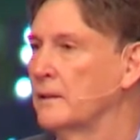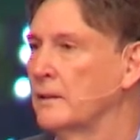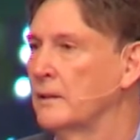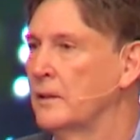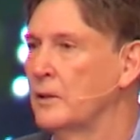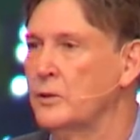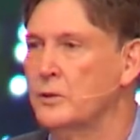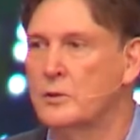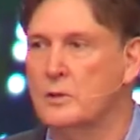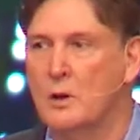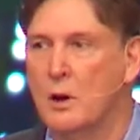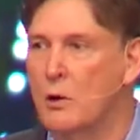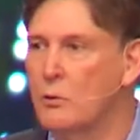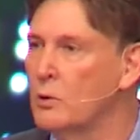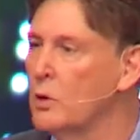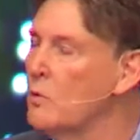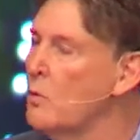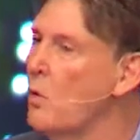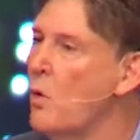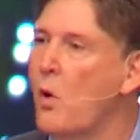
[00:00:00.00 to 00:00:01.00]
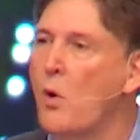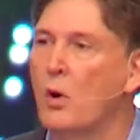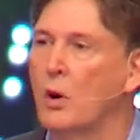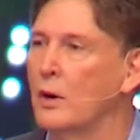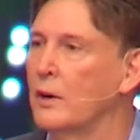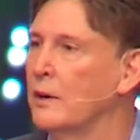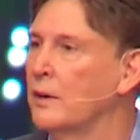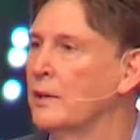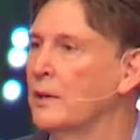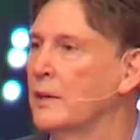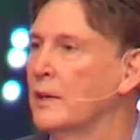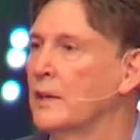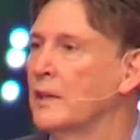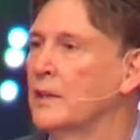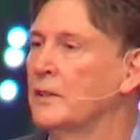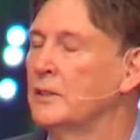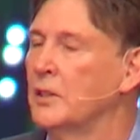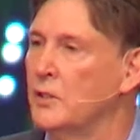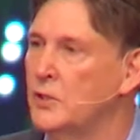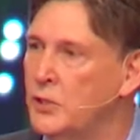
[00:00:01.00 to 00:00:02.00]
There's no reward
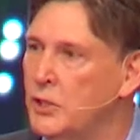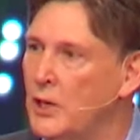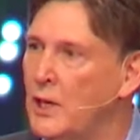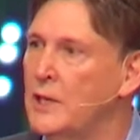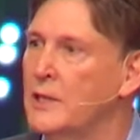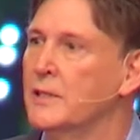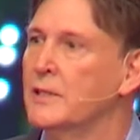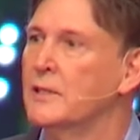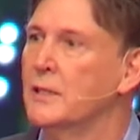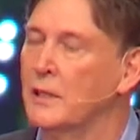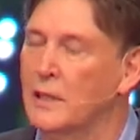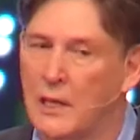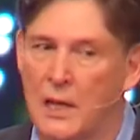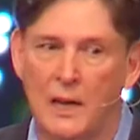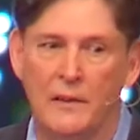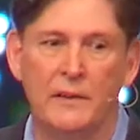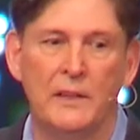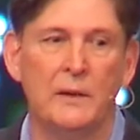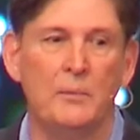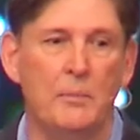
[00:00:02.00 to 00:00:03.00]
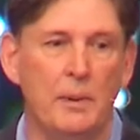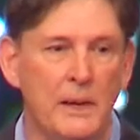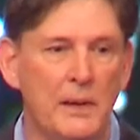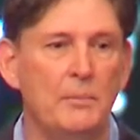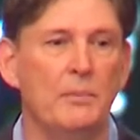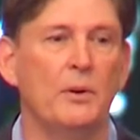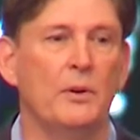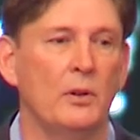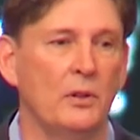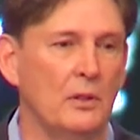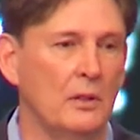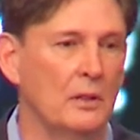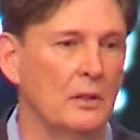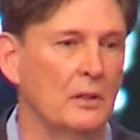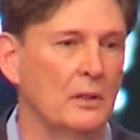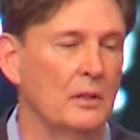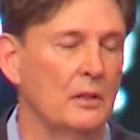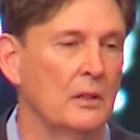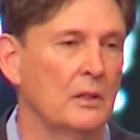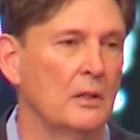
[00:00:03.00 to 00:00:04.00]
to just loving people
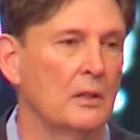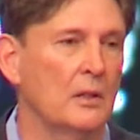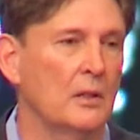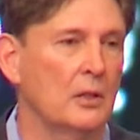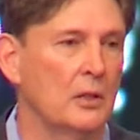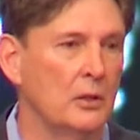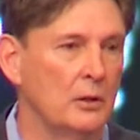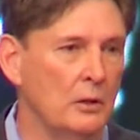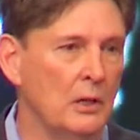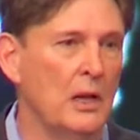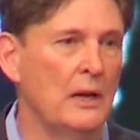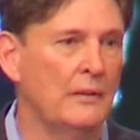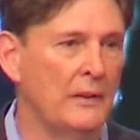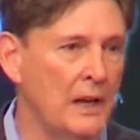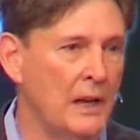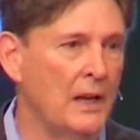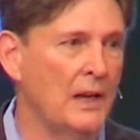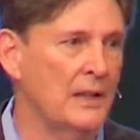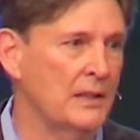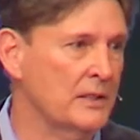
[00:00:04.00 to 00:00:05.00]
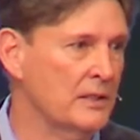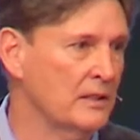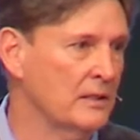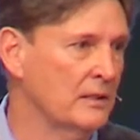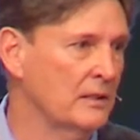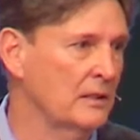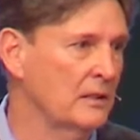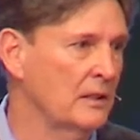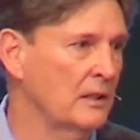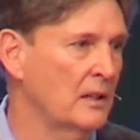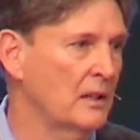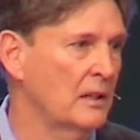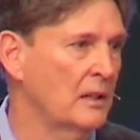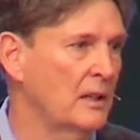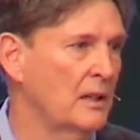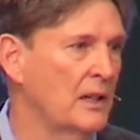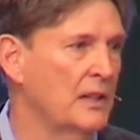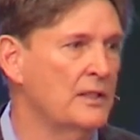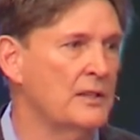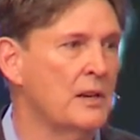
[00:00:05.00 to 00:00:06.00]
who love us.
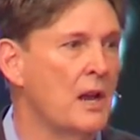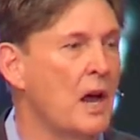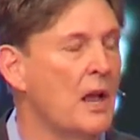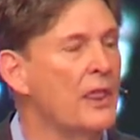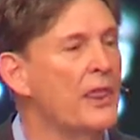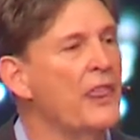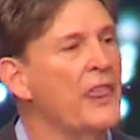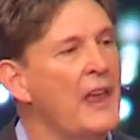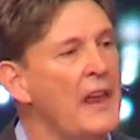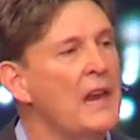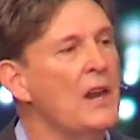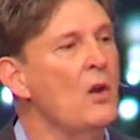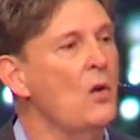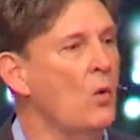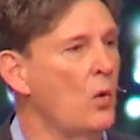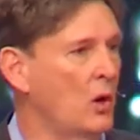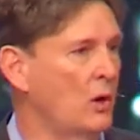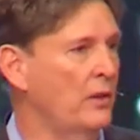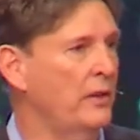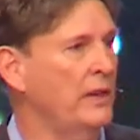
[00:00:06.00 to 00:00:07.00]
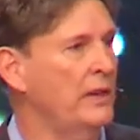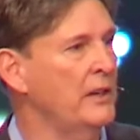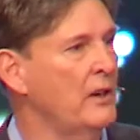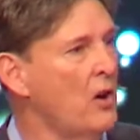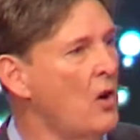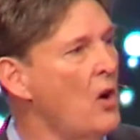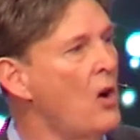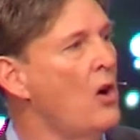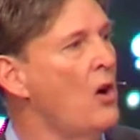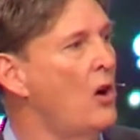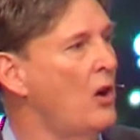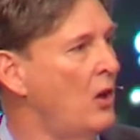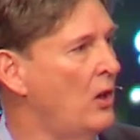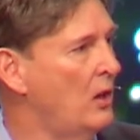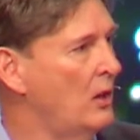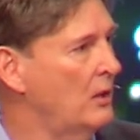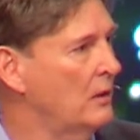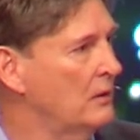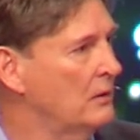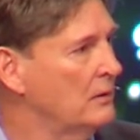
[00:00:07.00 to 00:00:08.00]
It's not thankworthy at all
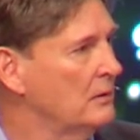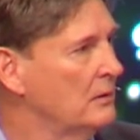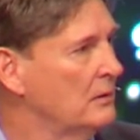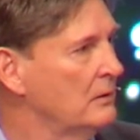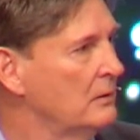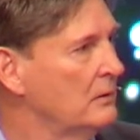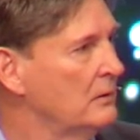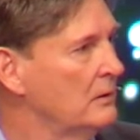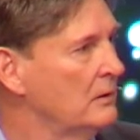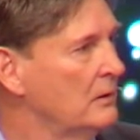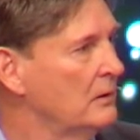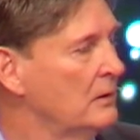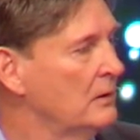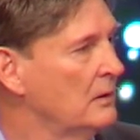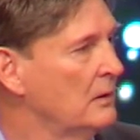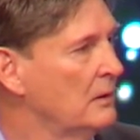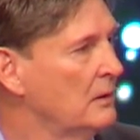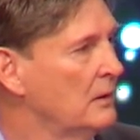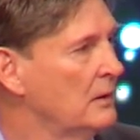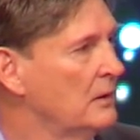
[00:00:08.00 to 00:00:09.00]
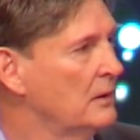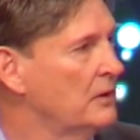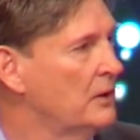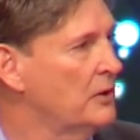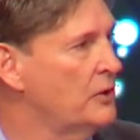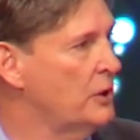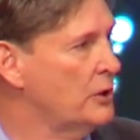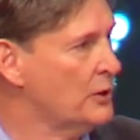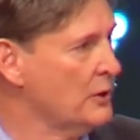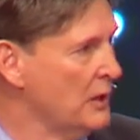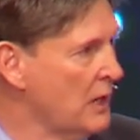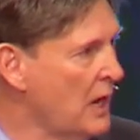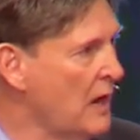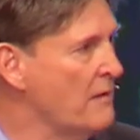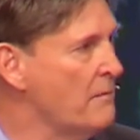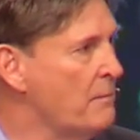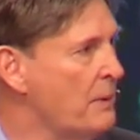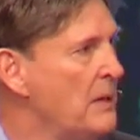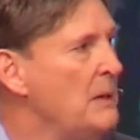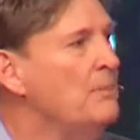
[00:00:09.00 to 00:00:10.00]
to just
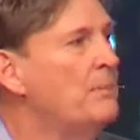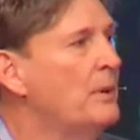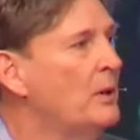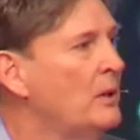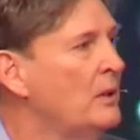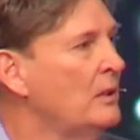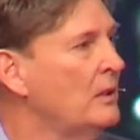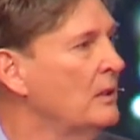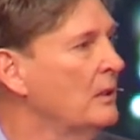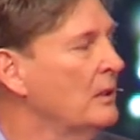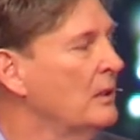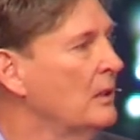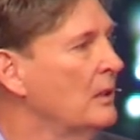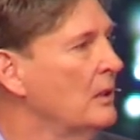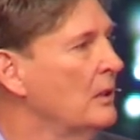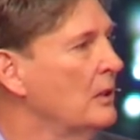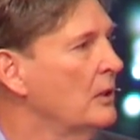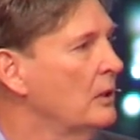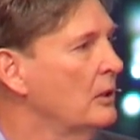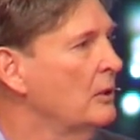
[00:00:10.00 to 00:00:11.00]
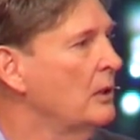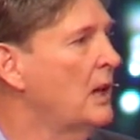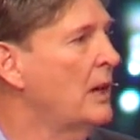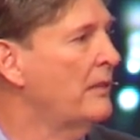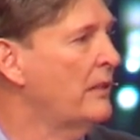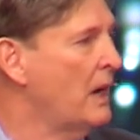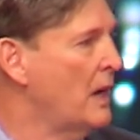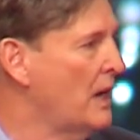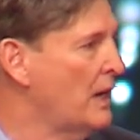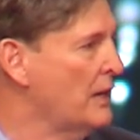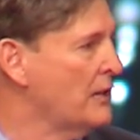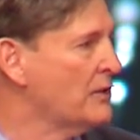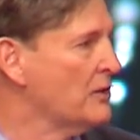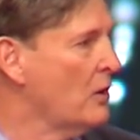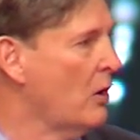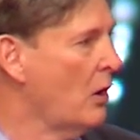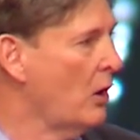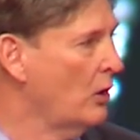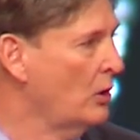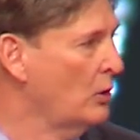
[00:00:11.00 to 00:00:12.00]
love people who love us
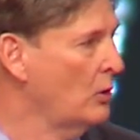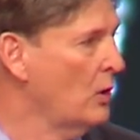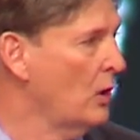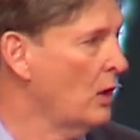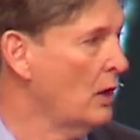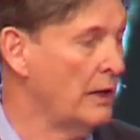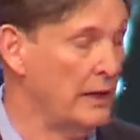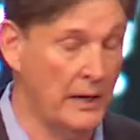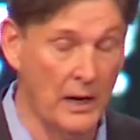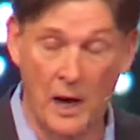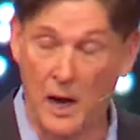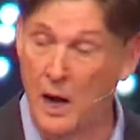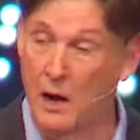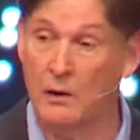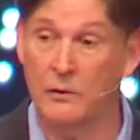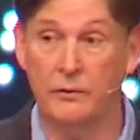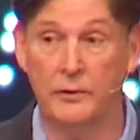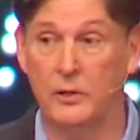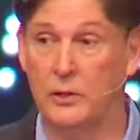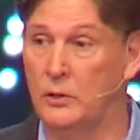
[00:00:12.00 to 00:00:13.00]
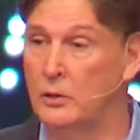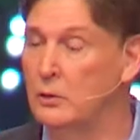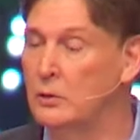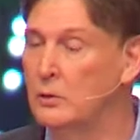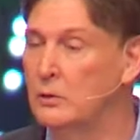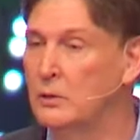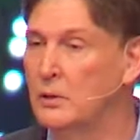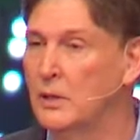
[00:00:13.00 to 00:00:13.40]
or who are, in our view,